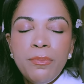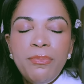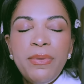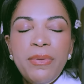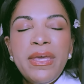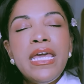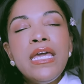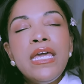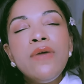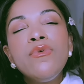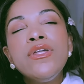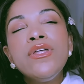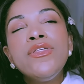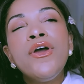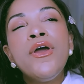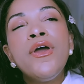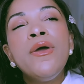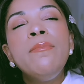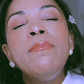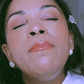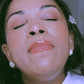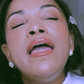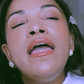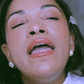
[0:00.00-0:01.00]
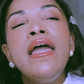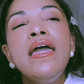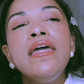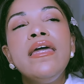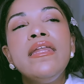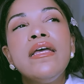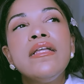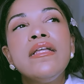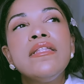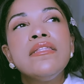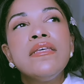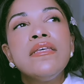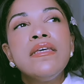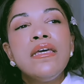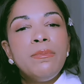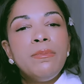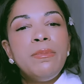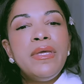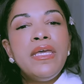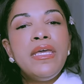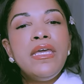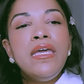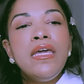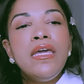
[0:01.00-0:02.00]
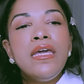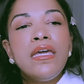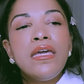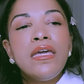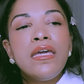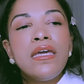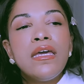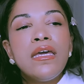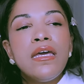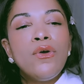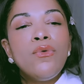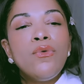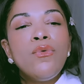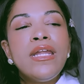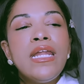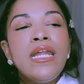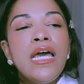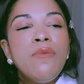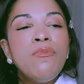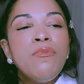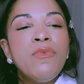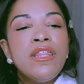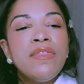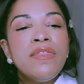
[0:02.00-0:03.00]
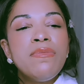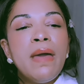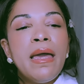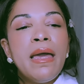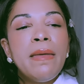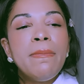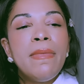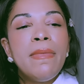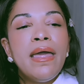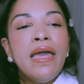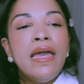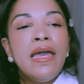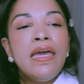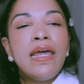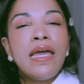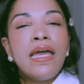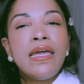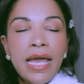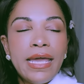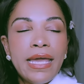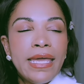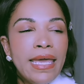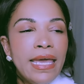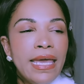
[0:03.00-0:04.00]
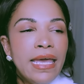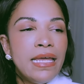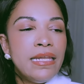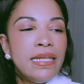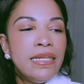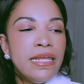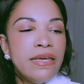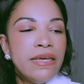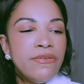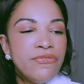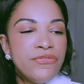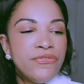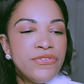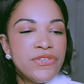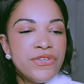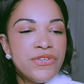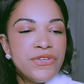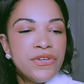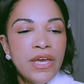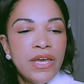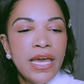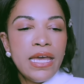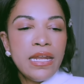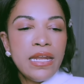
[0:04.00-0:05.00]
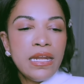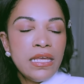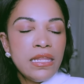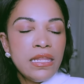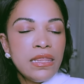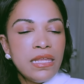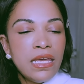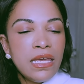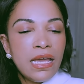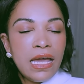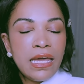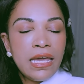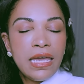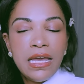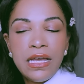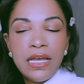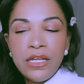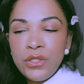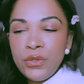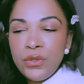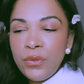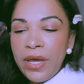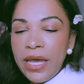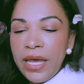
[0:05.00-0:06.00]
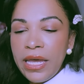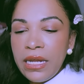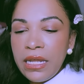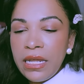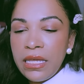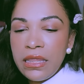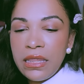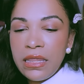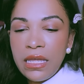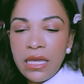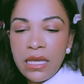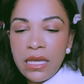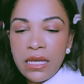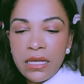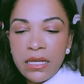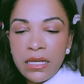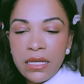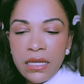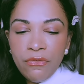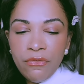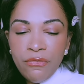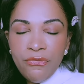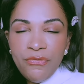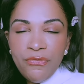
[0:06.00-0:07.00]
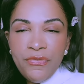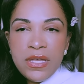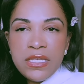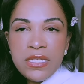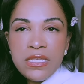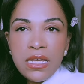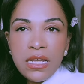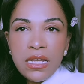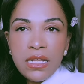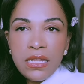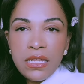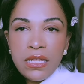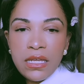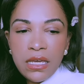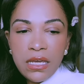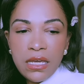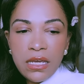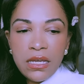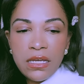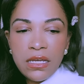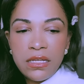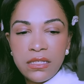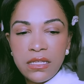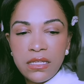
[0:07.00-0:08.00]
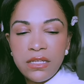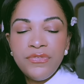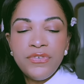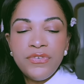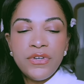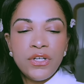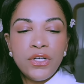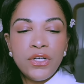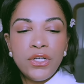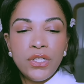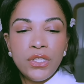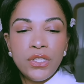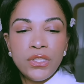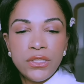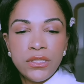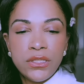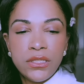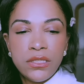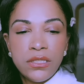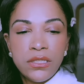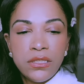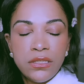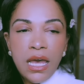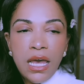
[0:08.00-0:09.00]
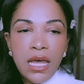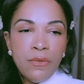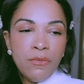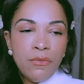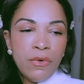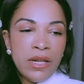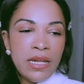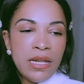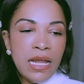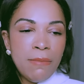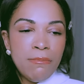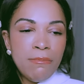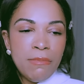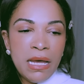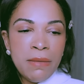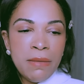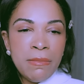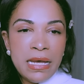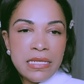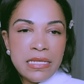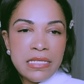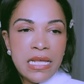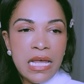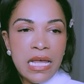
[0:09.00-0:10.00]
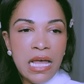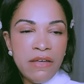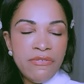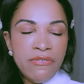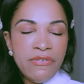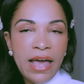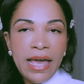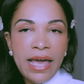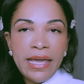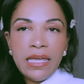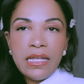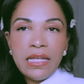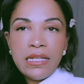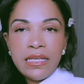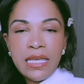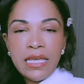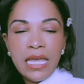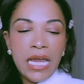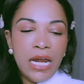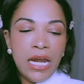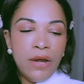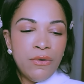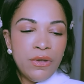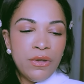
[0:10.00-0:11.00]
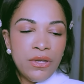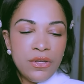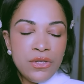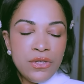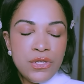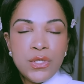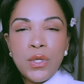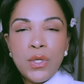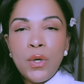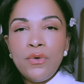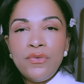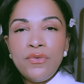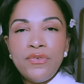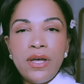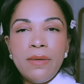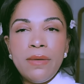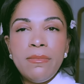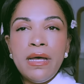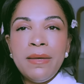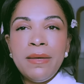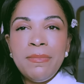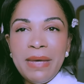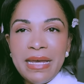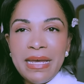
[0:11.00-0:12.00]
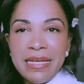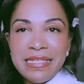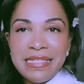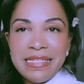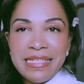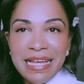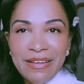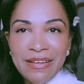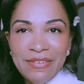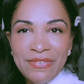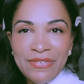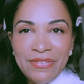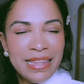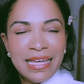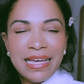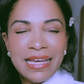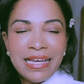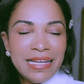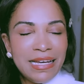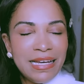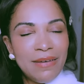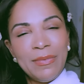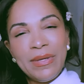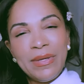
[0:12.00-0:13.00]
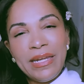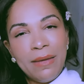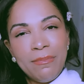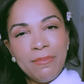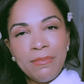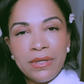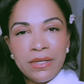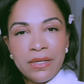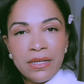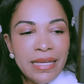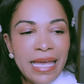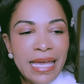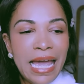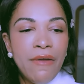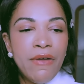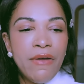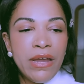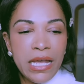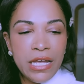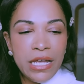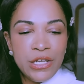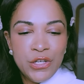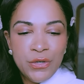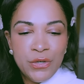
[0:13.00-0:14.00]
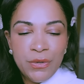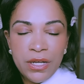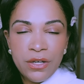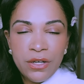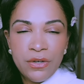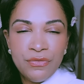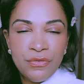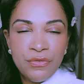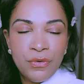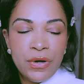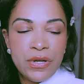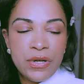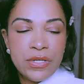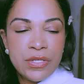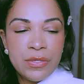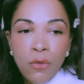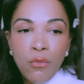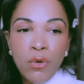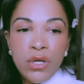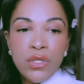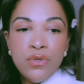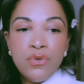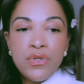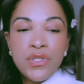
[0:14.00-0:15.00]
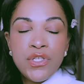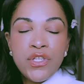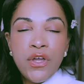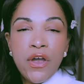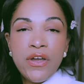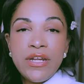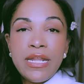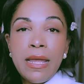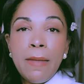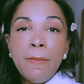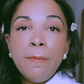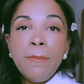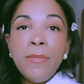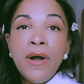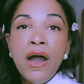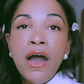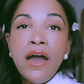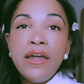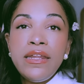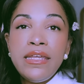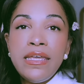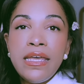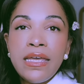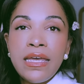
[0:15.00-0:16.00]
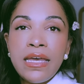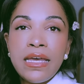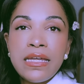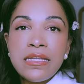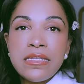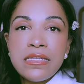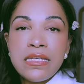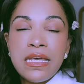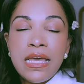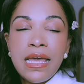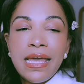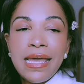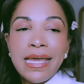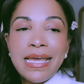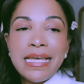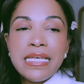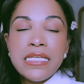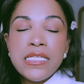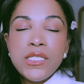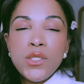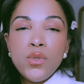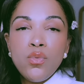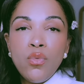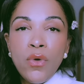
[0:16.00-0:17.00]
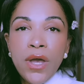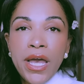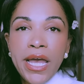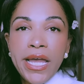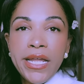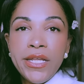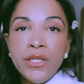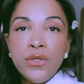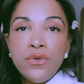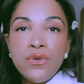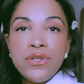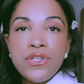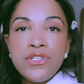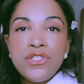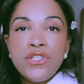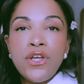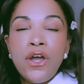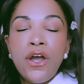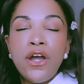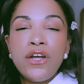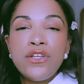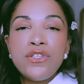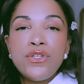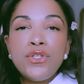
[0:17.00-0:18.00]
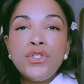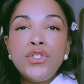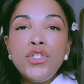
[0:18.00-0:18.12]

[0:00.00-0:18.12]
being with her man and being, when I'm with my man, I can't lift anything, I can't do anything physically difficult. And when I'm by myself, I can carry a sofa by myself. I'm caricaturing, of course. When you start embodying it is when you start